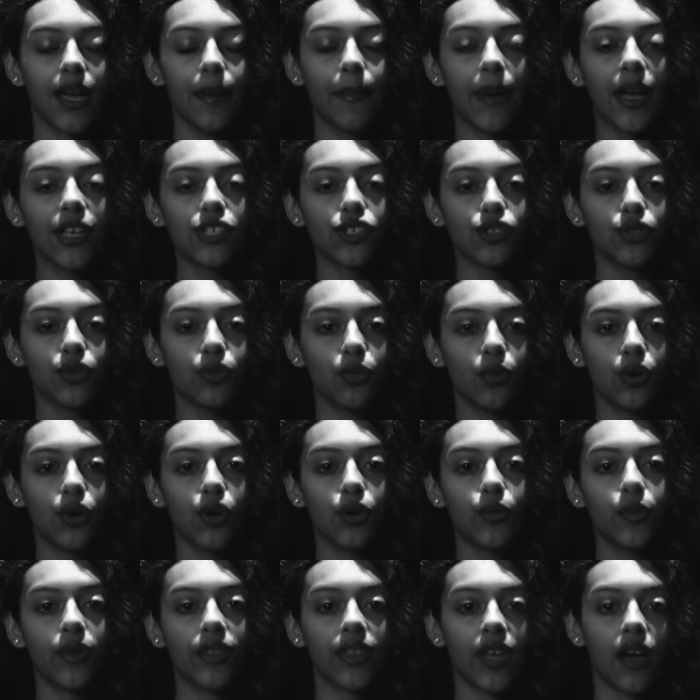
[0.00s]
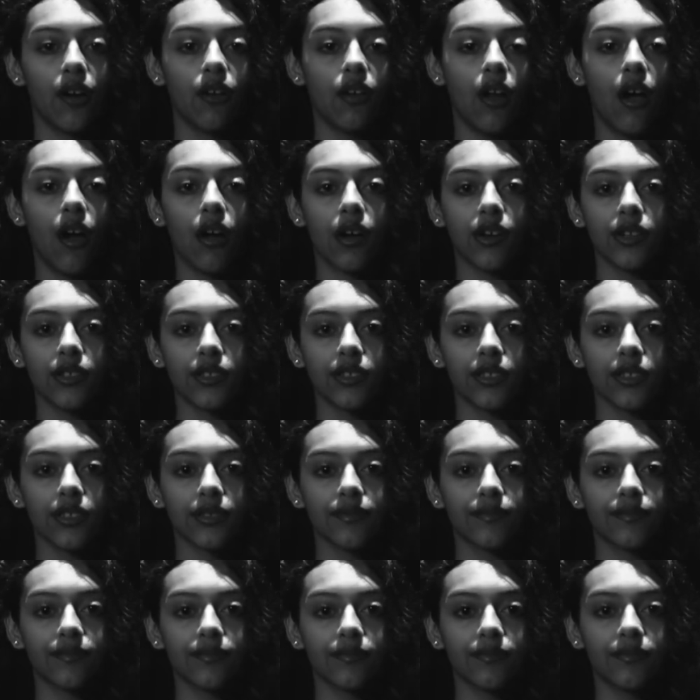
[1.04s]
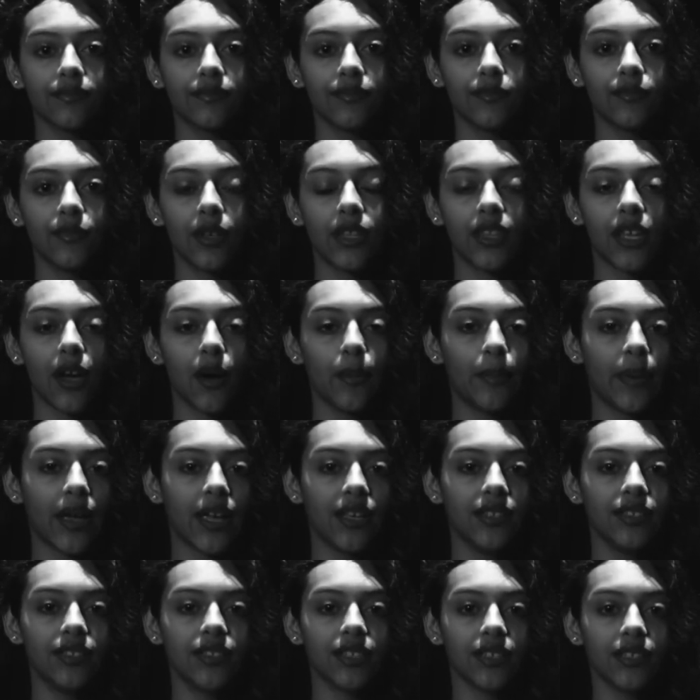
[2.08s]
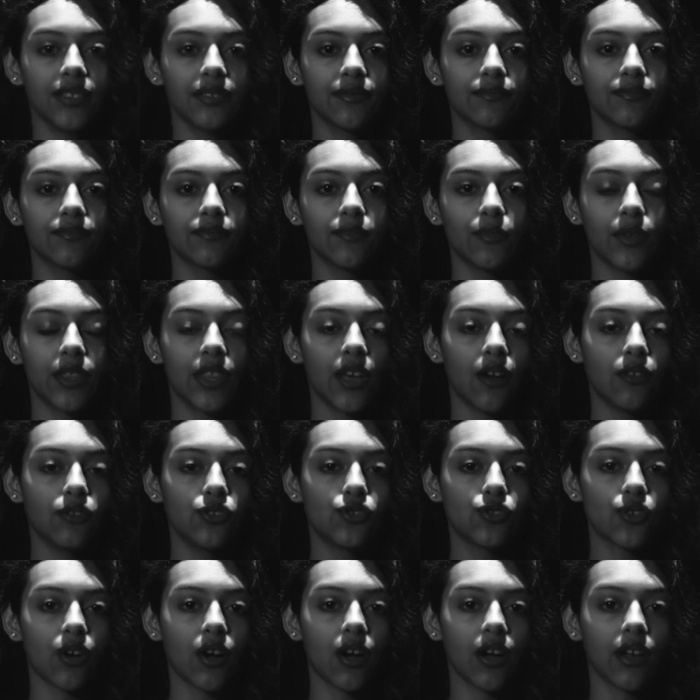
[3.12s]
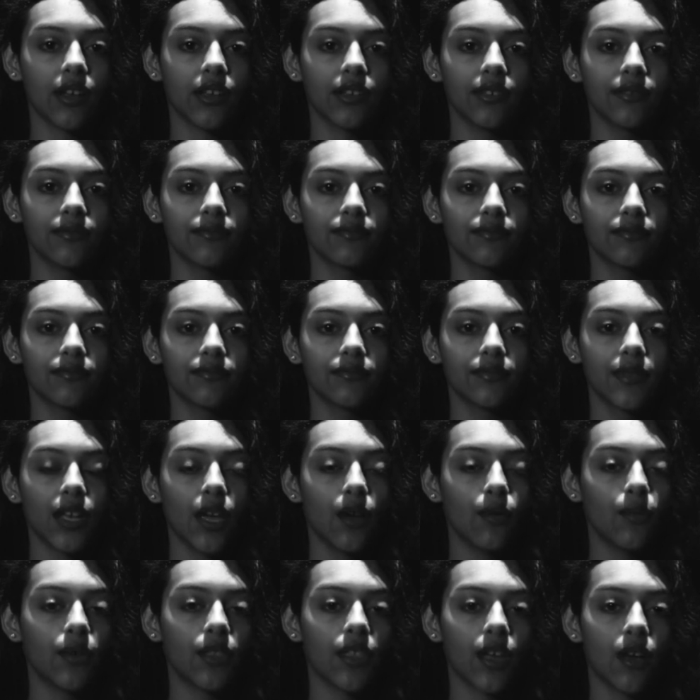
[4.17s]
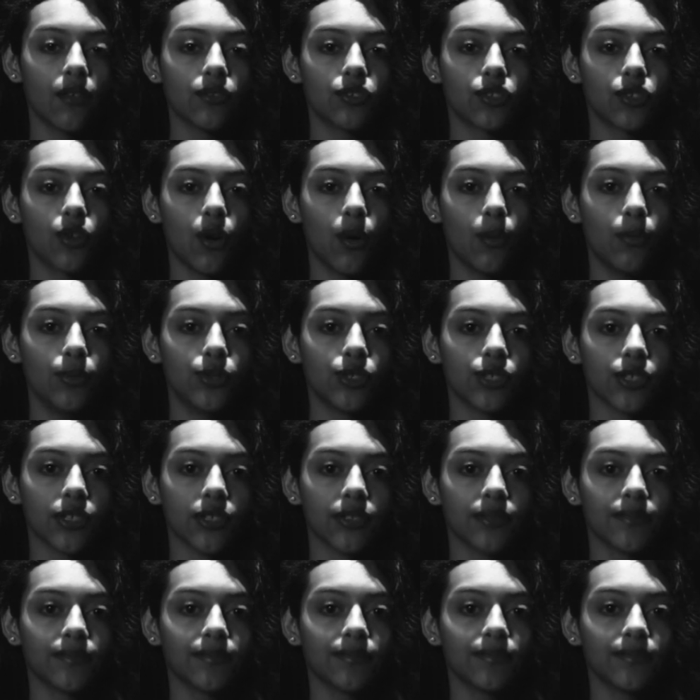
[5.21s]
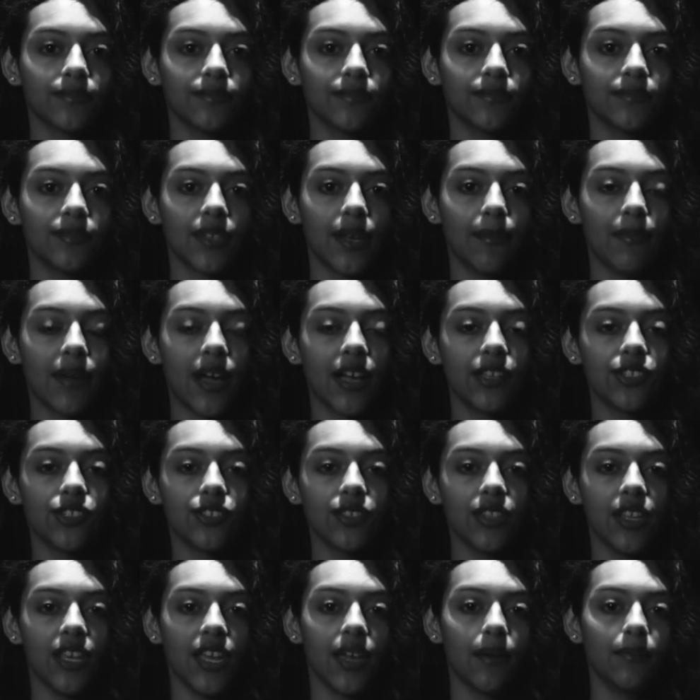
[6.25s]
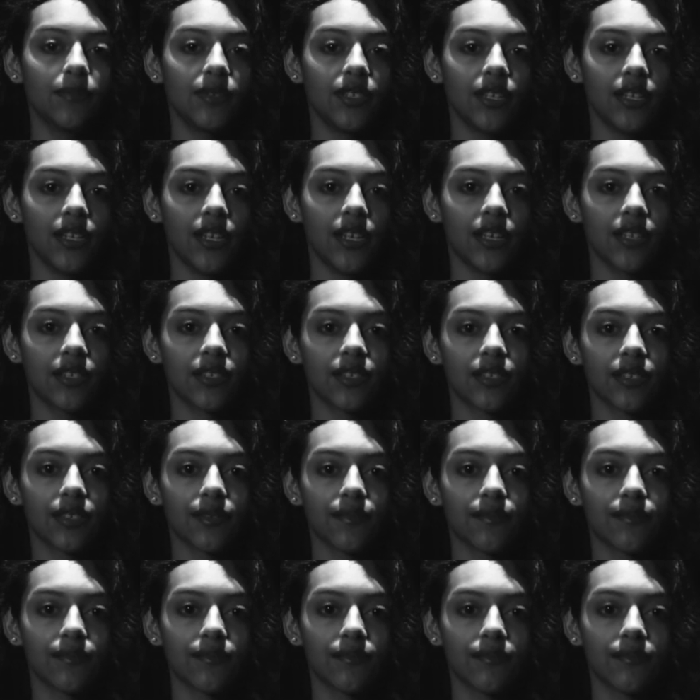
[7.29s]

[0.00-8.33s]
Imagine a world without art, without painting, without drawing, without sculpture. Imagine the emptiness.